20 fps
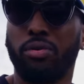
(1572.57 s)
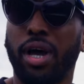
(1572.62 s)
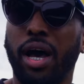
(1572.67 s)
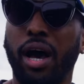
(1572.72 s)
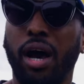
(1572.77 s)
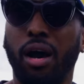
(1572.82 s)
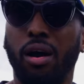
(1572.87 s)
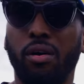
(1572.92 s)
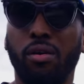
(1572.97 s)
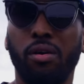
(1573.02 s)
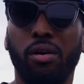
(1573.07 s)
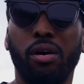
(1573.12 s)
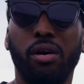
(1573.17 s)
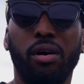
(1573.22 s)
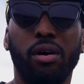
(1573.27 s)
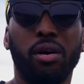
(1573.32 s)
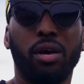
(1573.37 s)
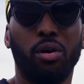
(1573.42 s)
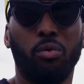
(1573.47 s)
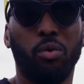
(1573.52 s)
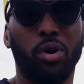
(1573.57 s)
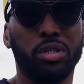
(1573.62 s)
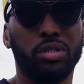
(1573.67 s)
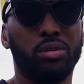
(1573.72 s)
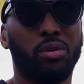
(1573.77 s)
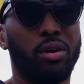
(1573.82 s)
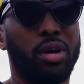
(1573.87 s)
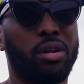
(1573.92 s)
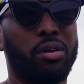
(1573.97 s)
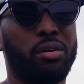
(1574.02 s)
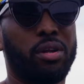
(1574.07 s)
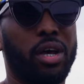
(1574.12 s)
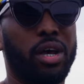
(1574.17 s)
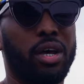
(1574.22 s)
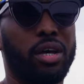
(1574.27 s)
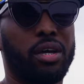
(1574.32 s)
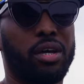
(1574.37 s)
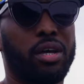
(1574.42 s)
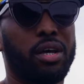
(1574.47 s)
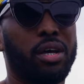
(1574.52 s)
now, there was no
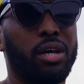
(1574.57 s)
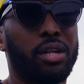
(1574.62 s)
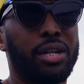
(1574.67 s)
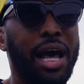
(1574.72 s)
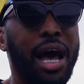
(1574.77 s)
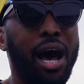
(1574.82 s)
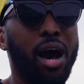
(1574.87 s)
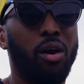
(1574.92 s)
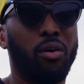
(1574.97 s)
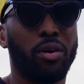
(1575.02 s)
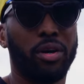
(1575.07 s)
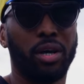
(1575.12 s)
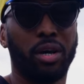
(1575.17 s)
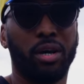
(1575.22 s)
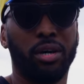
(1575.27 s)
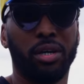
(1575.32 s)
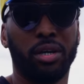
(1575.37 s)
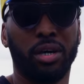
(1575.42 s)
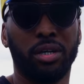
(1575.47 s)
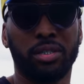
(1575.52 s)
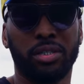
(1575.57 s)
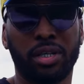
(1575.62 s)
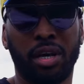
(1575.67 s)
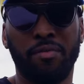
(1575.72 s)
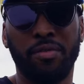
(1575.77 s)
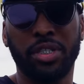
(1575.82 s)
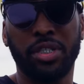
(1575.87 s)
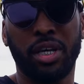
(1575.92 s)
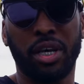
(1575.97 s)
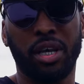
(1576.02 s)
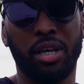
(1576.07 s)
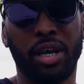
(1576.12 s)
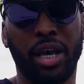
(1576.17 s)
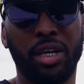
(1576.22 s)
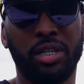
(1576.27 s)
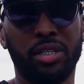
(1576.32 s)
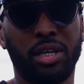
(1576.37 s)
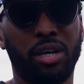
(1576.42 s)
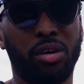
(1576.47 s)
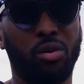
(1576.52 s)
internet. Now a 17,
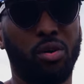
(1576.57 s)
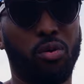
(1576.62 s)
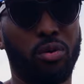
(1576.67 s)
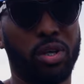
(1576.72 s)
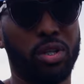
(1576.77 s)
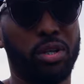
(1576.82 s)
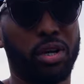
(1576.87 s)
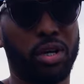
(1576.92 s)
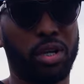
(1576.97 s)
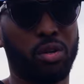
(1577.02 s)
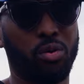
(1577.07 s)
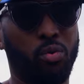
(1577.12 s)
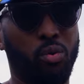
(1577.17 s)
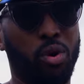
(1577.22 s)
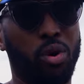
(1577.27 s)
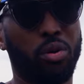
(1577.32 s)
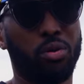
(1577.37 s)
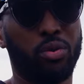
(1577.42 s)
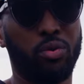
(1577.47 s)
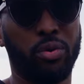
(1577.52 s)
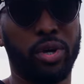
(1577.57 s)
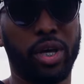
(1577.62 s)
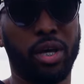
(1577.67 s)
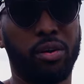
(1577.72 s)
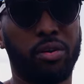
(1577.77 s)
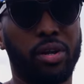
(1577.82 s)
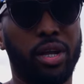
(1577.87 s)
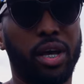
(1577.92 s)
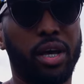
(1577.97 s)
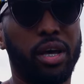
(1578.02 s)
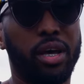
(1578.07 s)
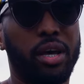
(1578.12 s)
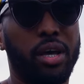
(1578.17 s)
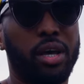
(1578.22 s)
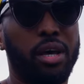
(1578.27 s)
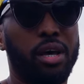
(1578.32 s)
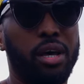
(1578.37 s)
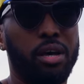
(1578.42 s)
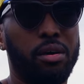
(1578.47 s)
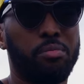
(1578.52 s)
18 year old can look at the world through the internet.
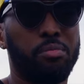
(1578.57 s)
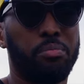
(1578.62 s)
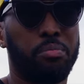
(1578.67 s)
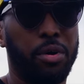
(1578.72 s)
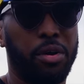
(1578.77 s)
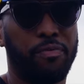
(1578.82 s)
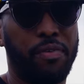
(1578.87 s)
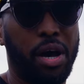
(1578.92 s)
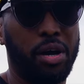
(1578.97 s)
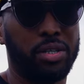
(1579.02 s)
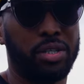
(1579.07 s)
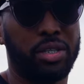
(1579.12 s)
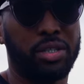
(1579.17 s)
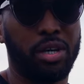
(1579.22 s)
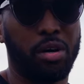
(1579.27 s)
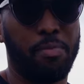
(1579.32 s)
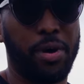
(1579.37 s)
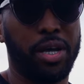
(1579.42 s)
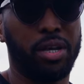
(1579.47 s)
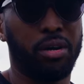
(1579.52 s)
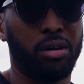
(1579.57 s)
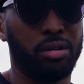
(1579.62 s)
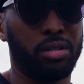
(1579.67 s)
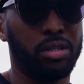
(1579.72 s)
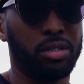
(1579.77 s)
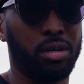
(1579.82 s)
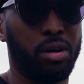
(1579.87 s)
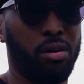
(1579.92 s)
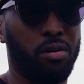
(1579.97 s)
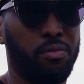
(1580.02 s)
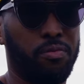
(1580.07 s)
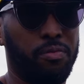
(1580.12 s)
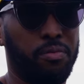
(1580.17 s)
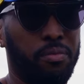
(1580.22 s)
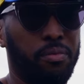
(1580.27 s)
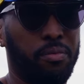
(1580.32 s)
But if I was to tell my younger self,